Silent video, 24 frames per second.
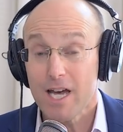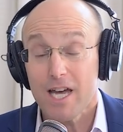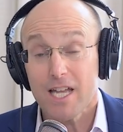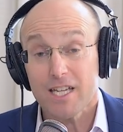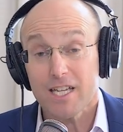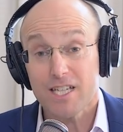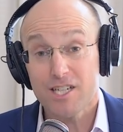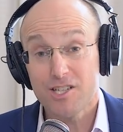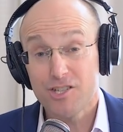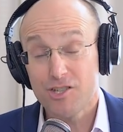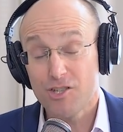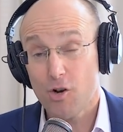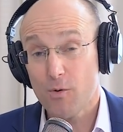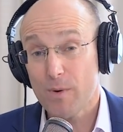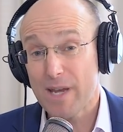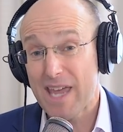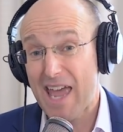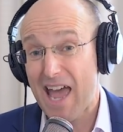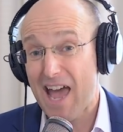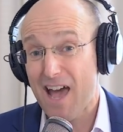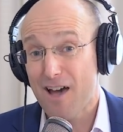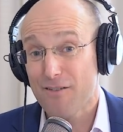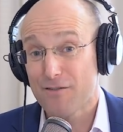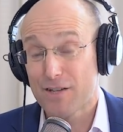Did you know we
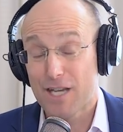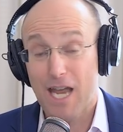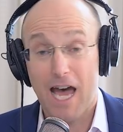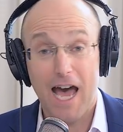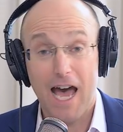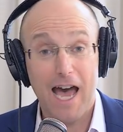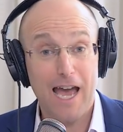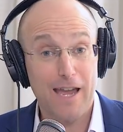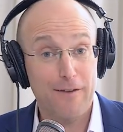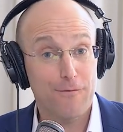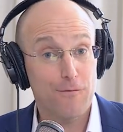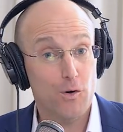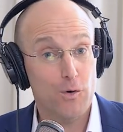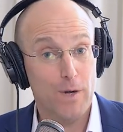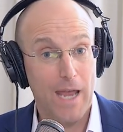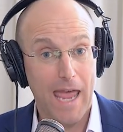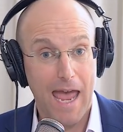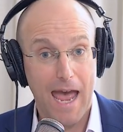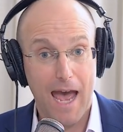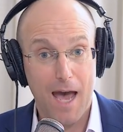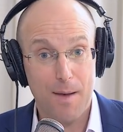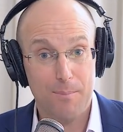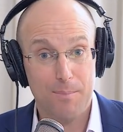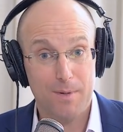have an iPhone
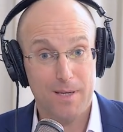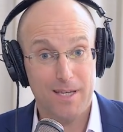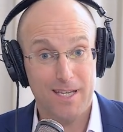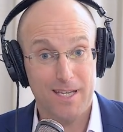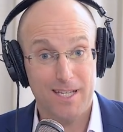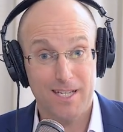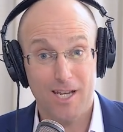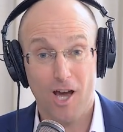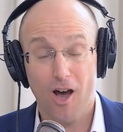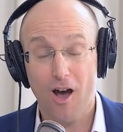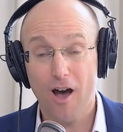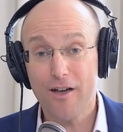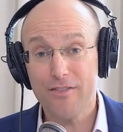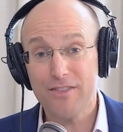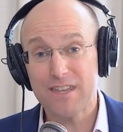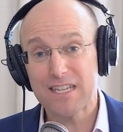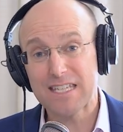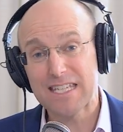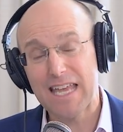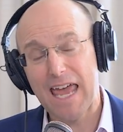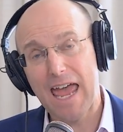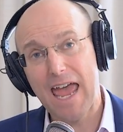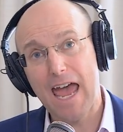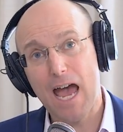app? And on
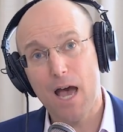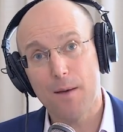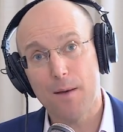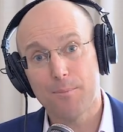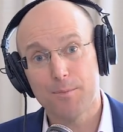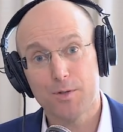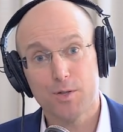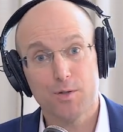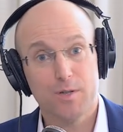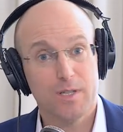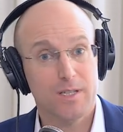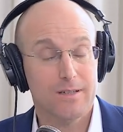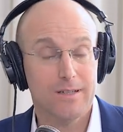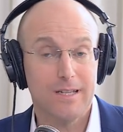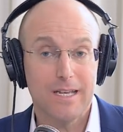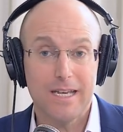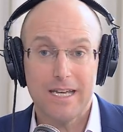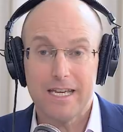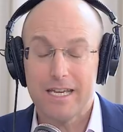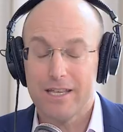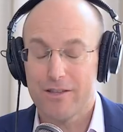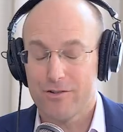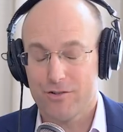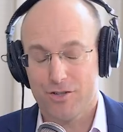this app, you can
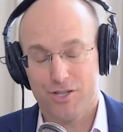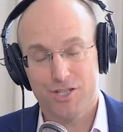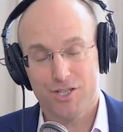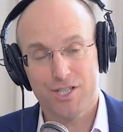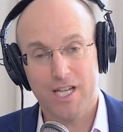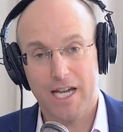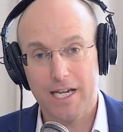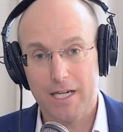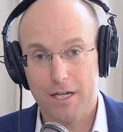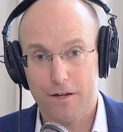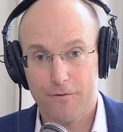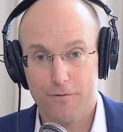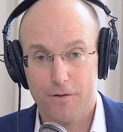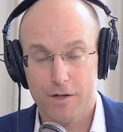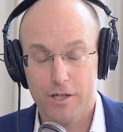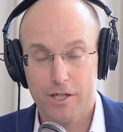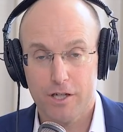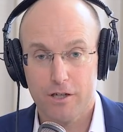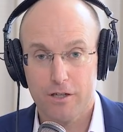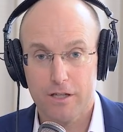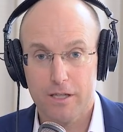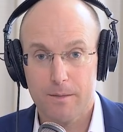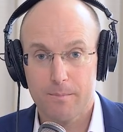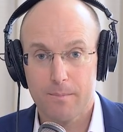either sign up for
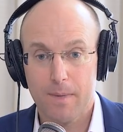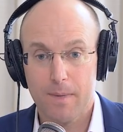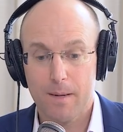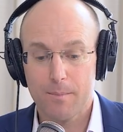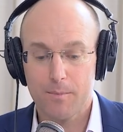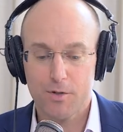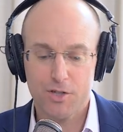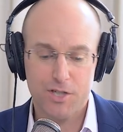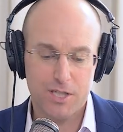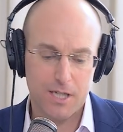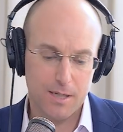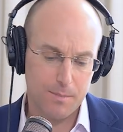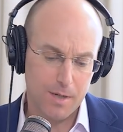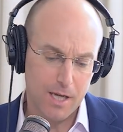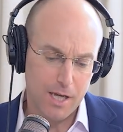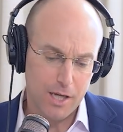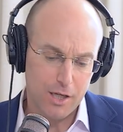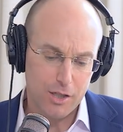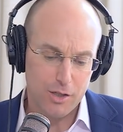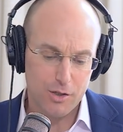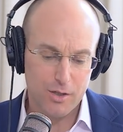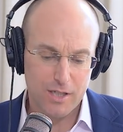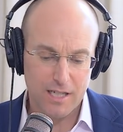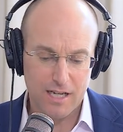yearly membership,
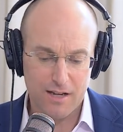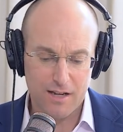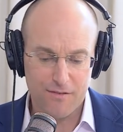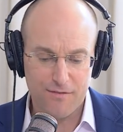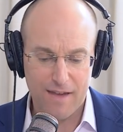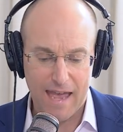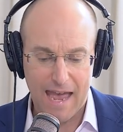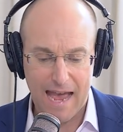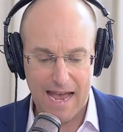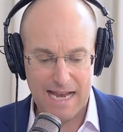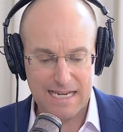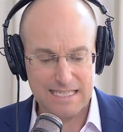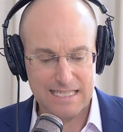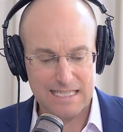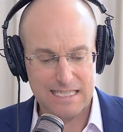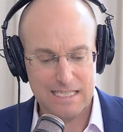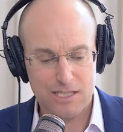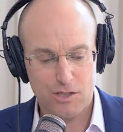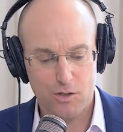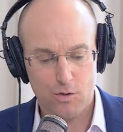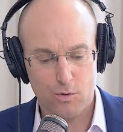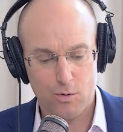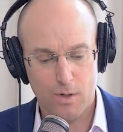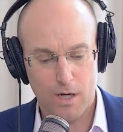you can have access
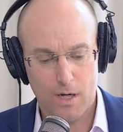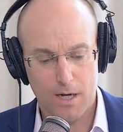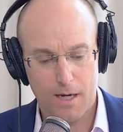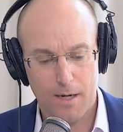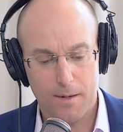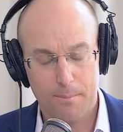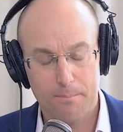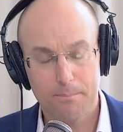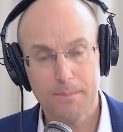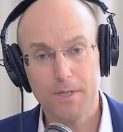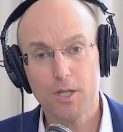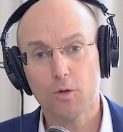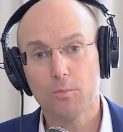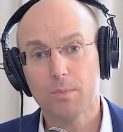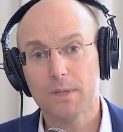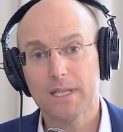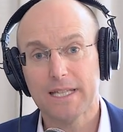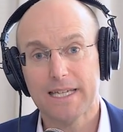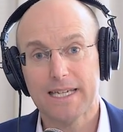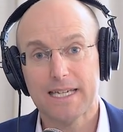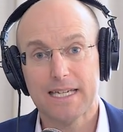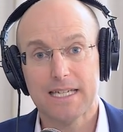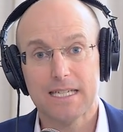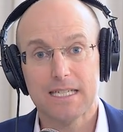to uh, meal
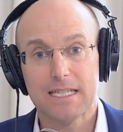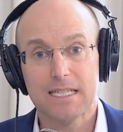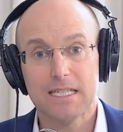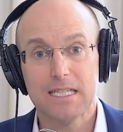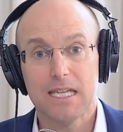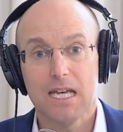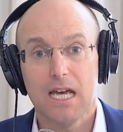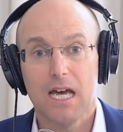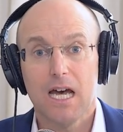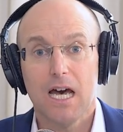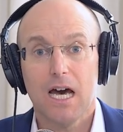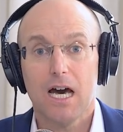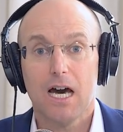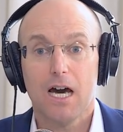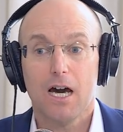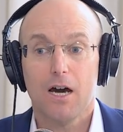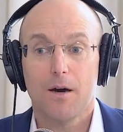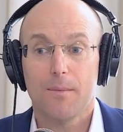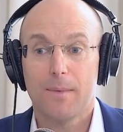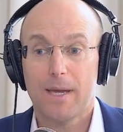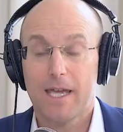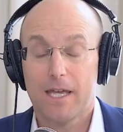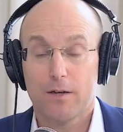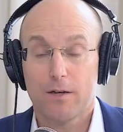plans,
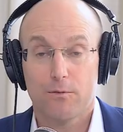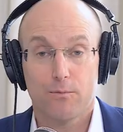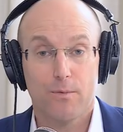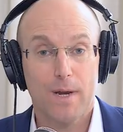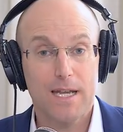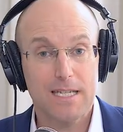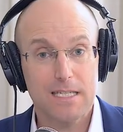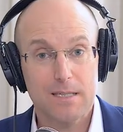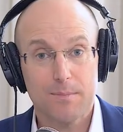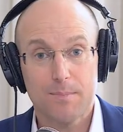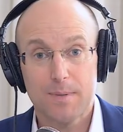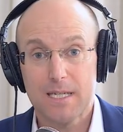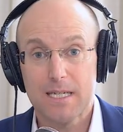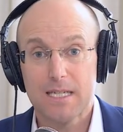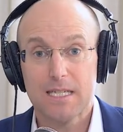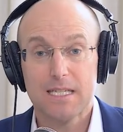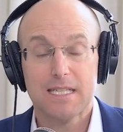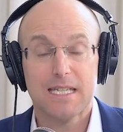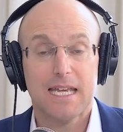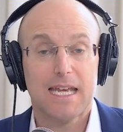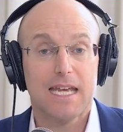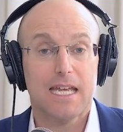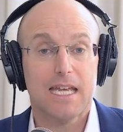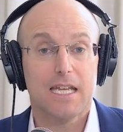um, and
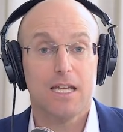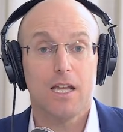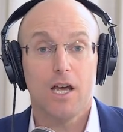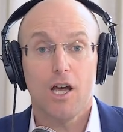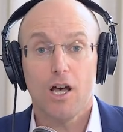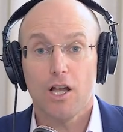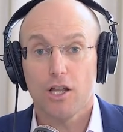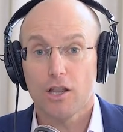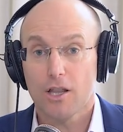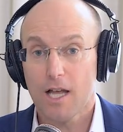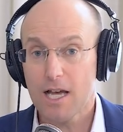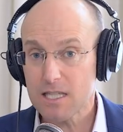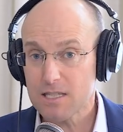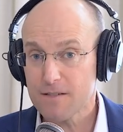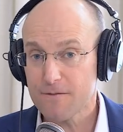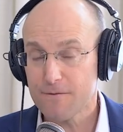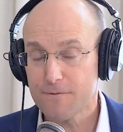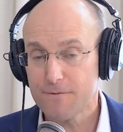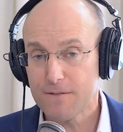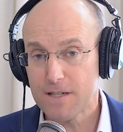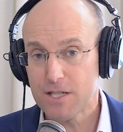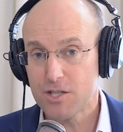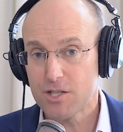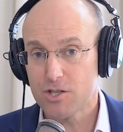recipes and lots of
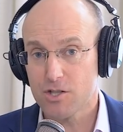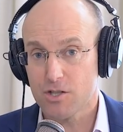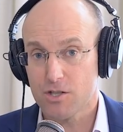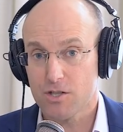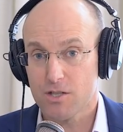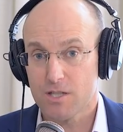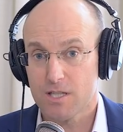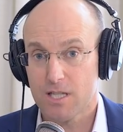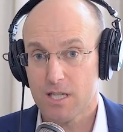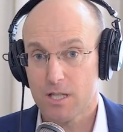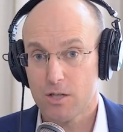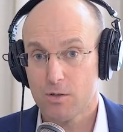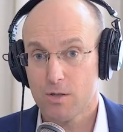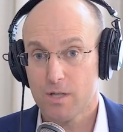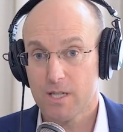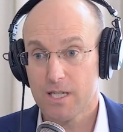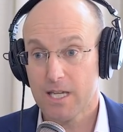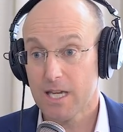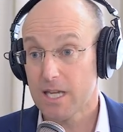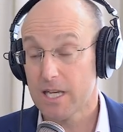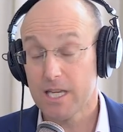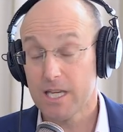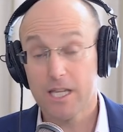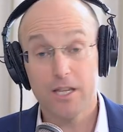features that you can
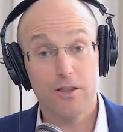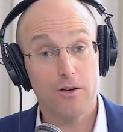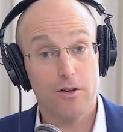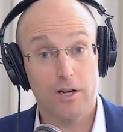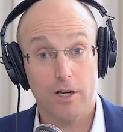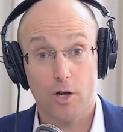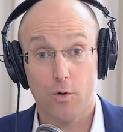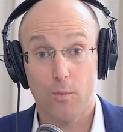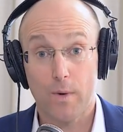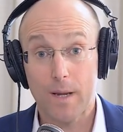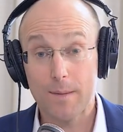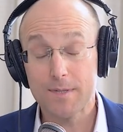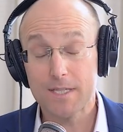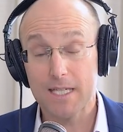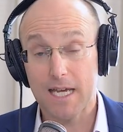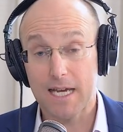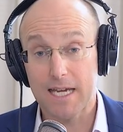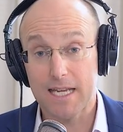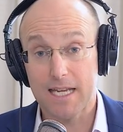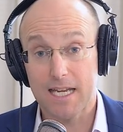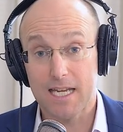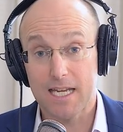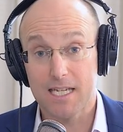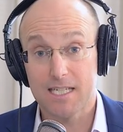get either at our
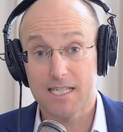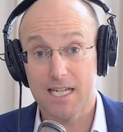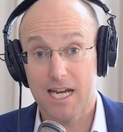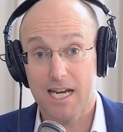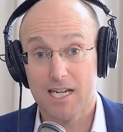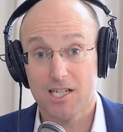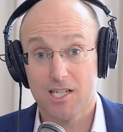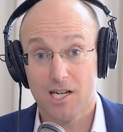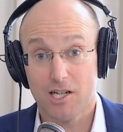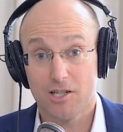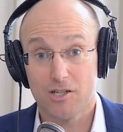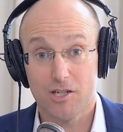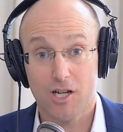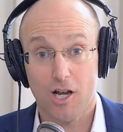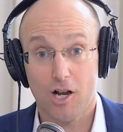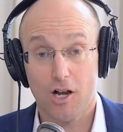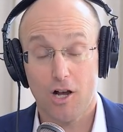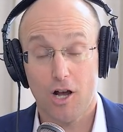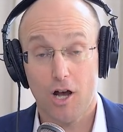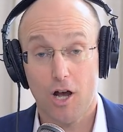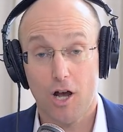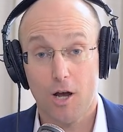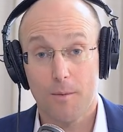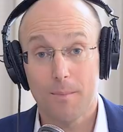website at
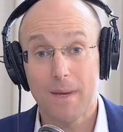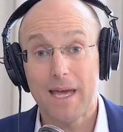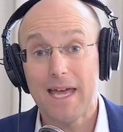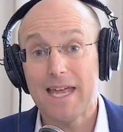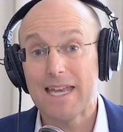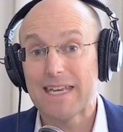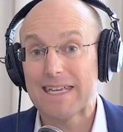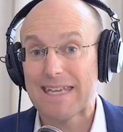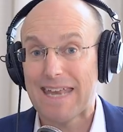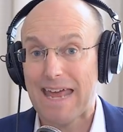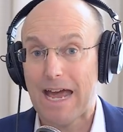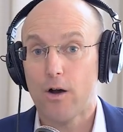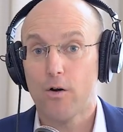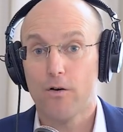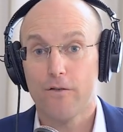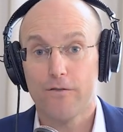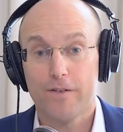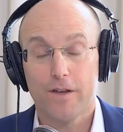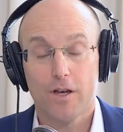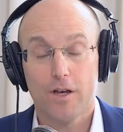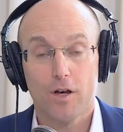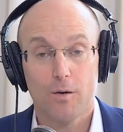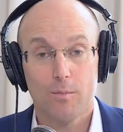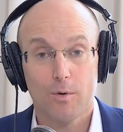dietdoctor.com, now
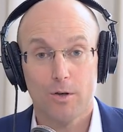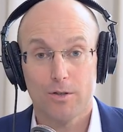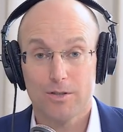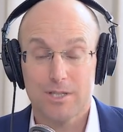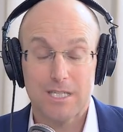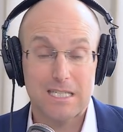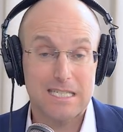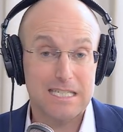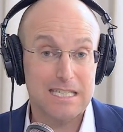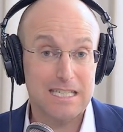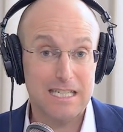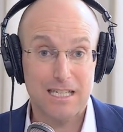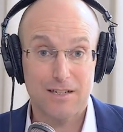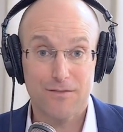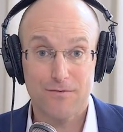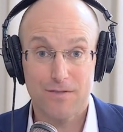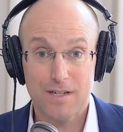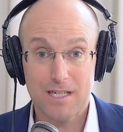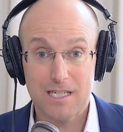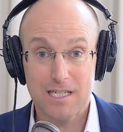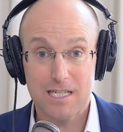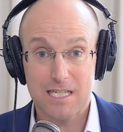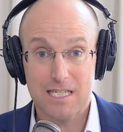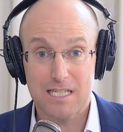available just in the
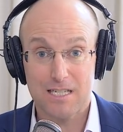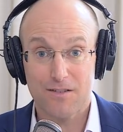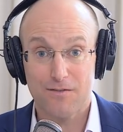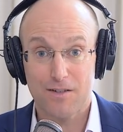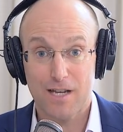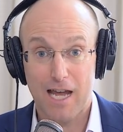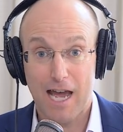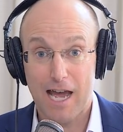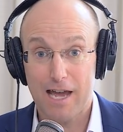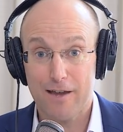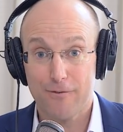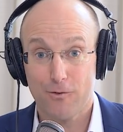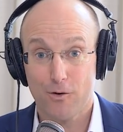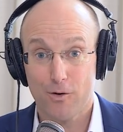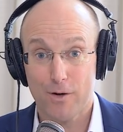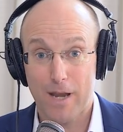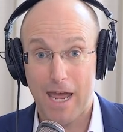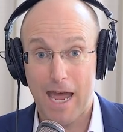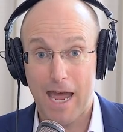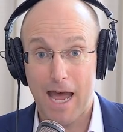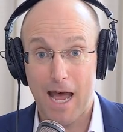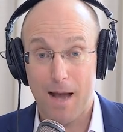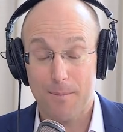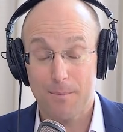convenience of an iPhone
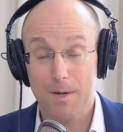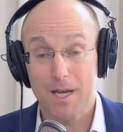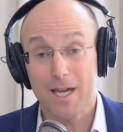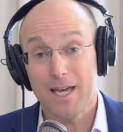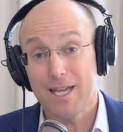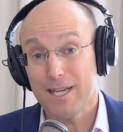app.